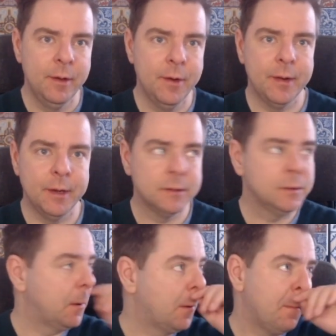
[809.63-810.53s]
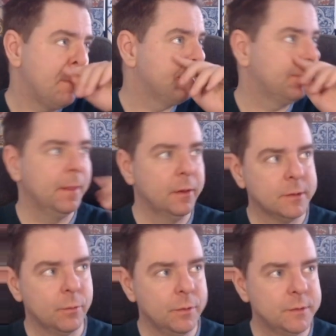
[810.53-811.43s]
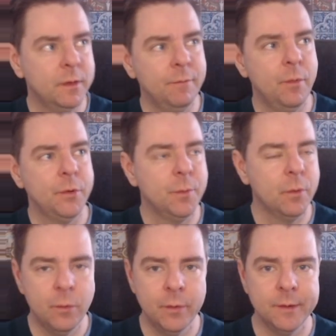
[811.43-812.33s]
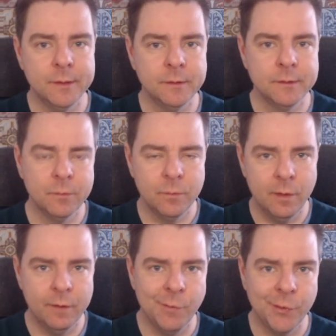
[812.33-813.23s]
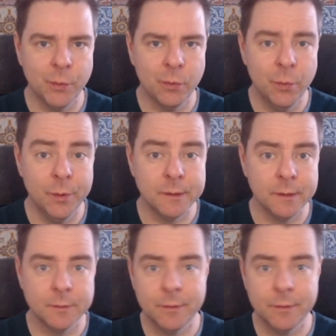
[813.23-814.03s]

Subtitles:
Okay, so it looks like we'll still have multiple queries because we'll have multiple query sets,